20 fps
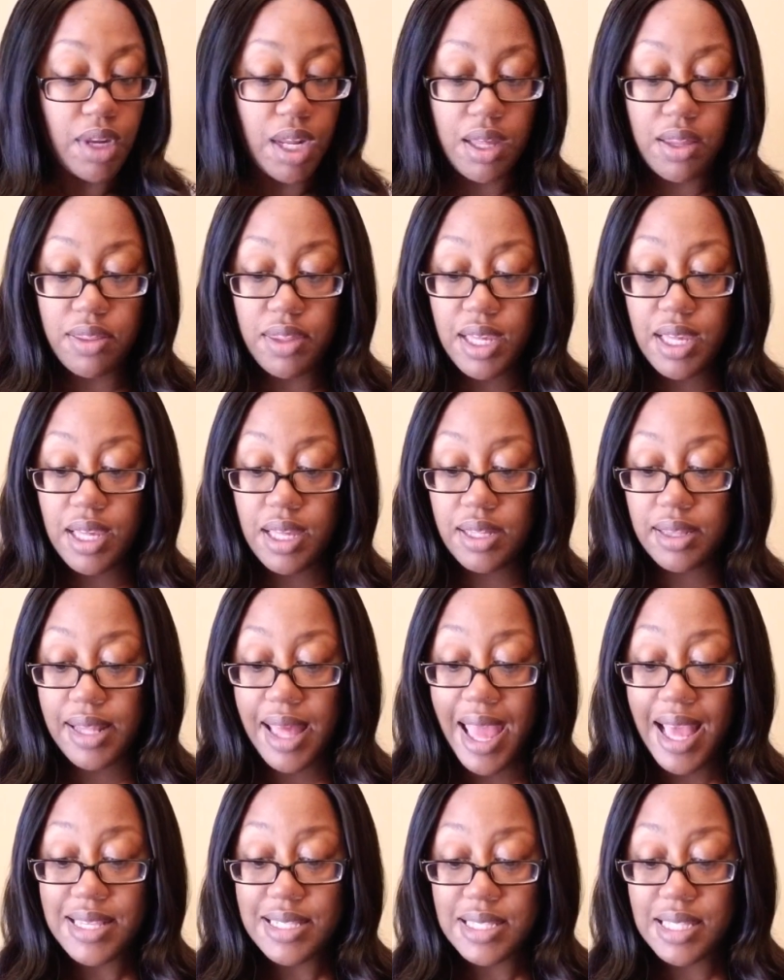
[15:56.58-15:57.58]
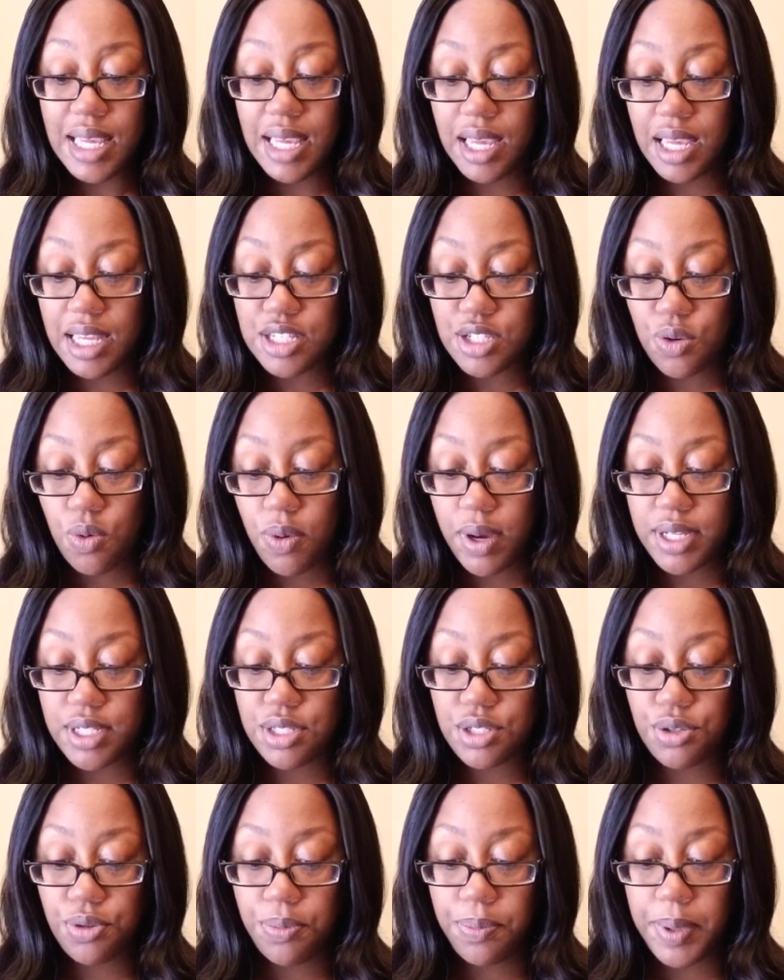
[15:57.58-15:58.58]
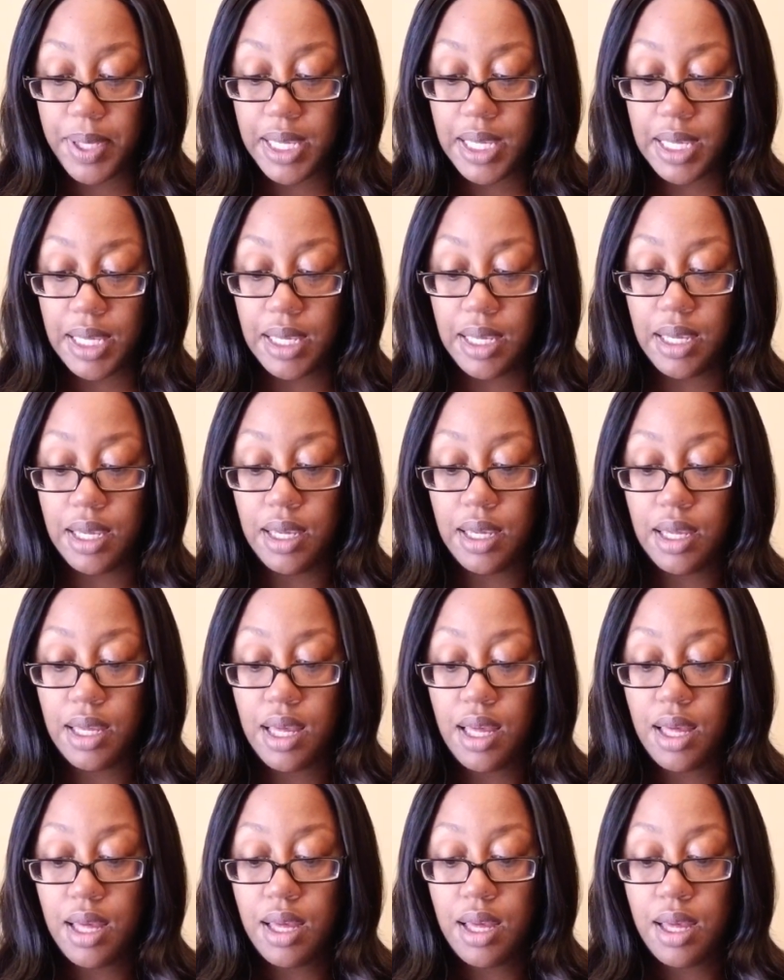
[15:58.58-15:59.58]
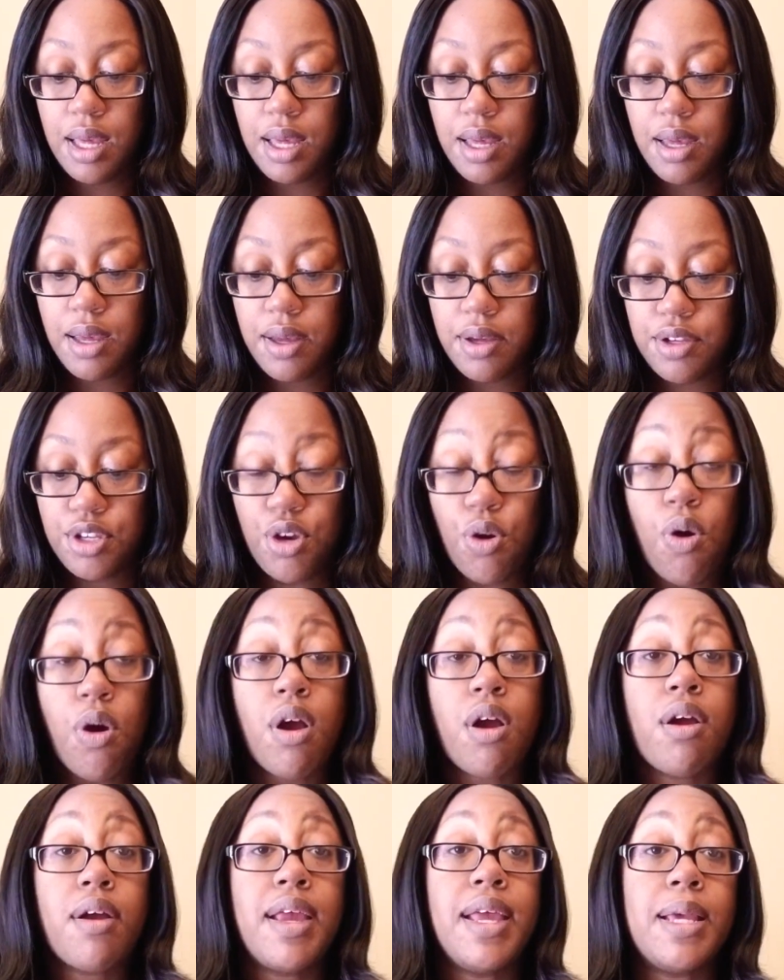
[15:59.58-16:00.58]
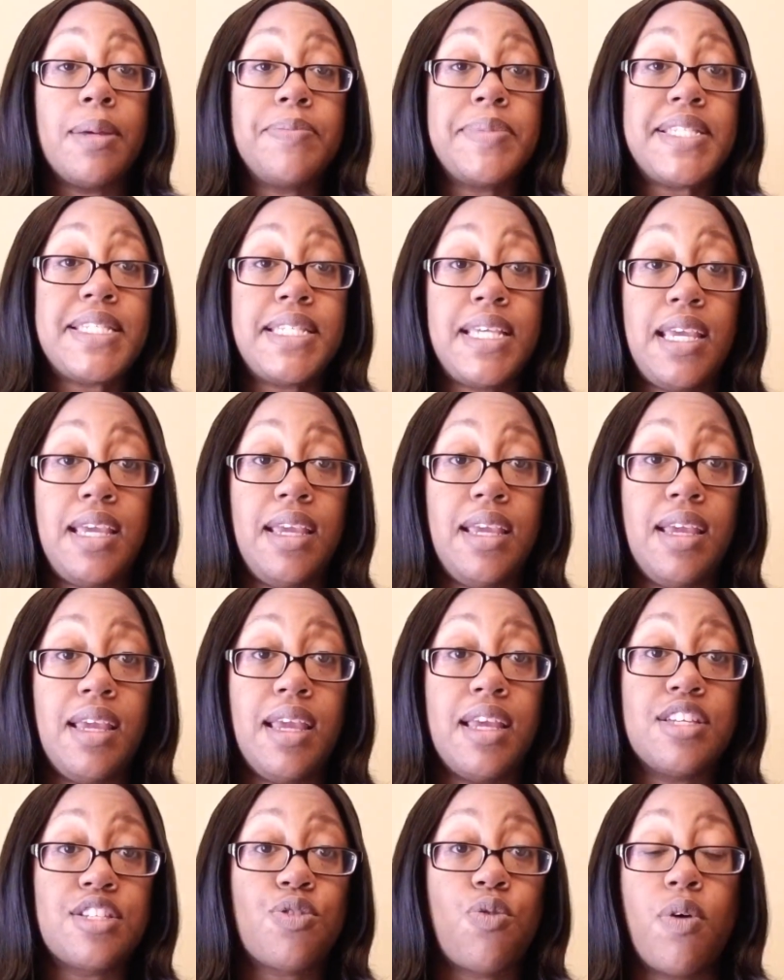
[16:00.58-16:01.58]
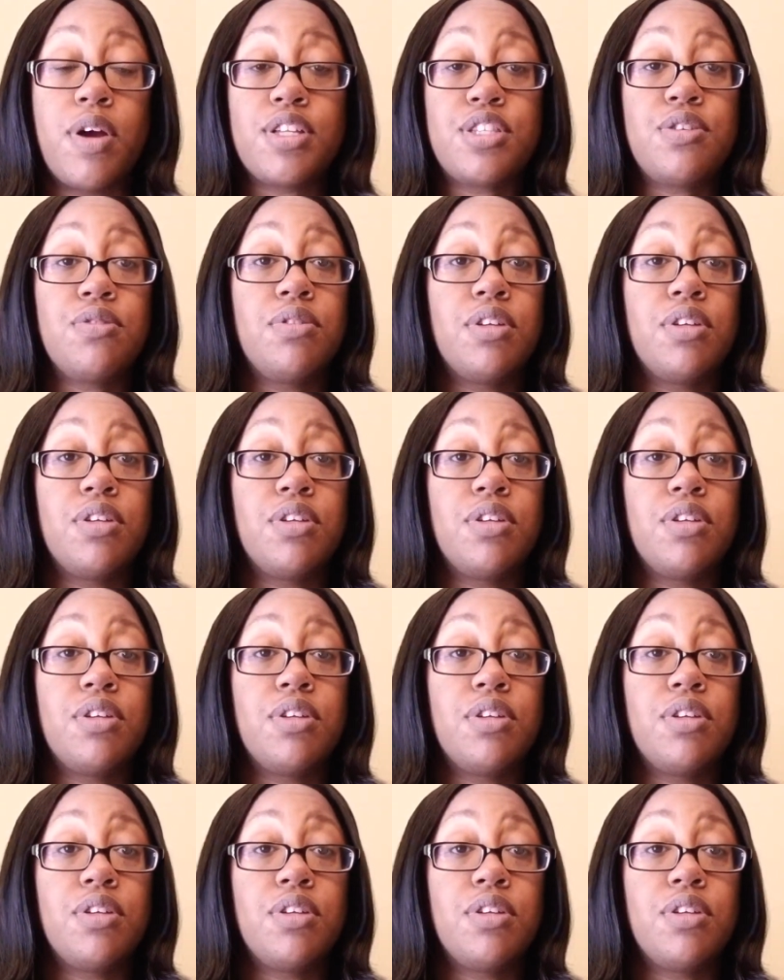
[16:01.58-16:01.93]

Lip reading: the last thing is going to be your MC is going to